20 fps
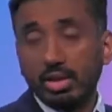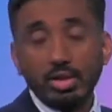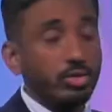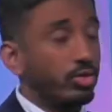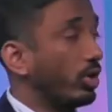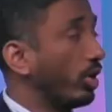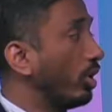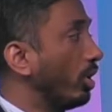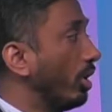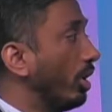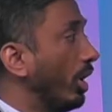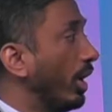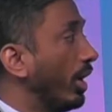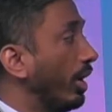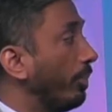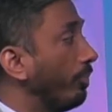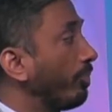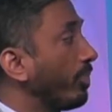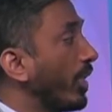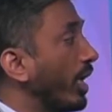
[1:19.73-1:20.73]
So,
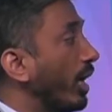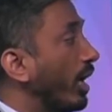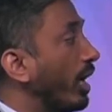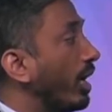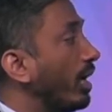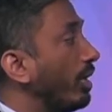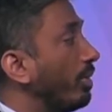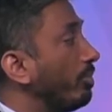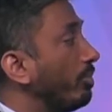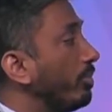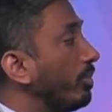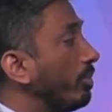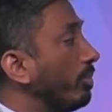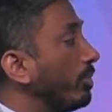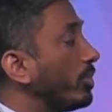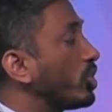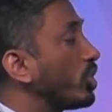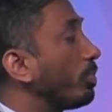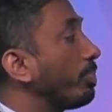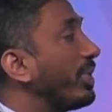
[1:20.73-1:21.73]
um, uh,
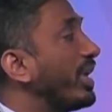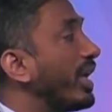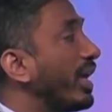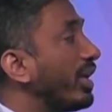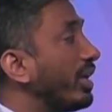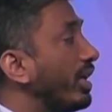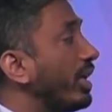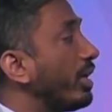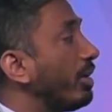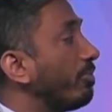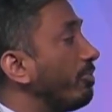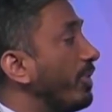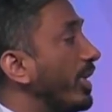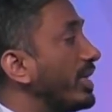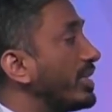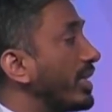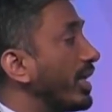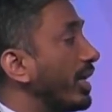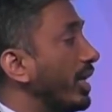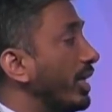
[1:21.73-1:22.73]
so PAD
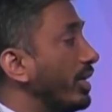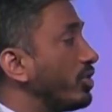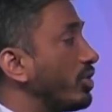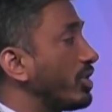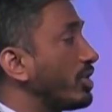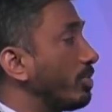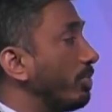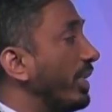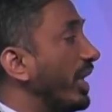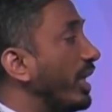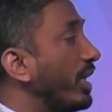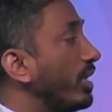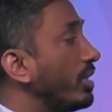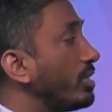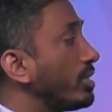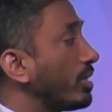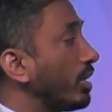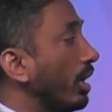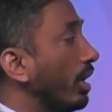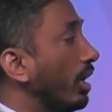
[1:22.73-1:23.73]
basically just
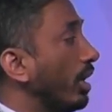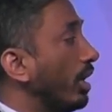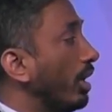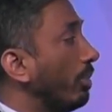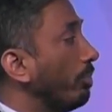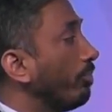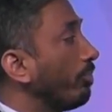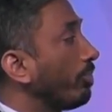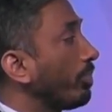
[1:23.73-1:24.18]
means uh,